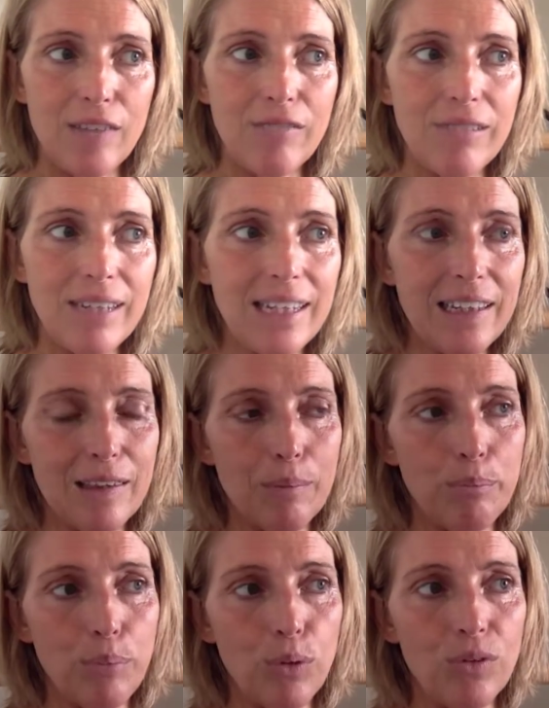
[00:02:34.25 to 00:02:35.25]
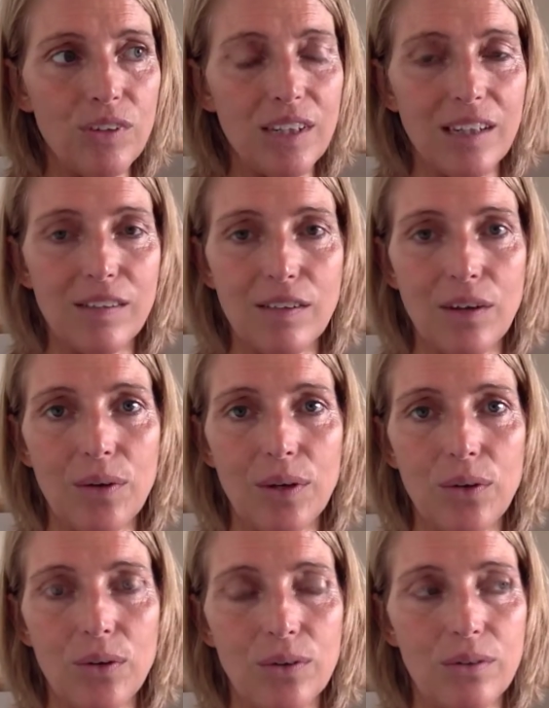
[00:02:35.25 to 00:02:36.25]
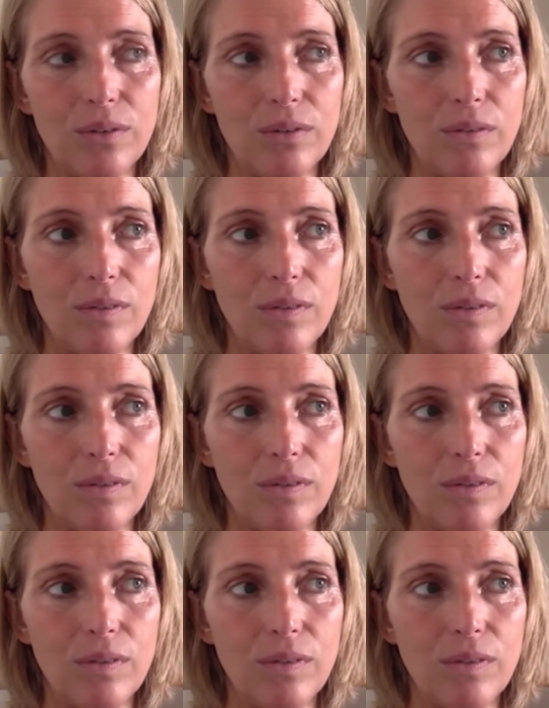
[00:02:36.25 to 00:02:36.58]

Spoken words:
really the bonding is going on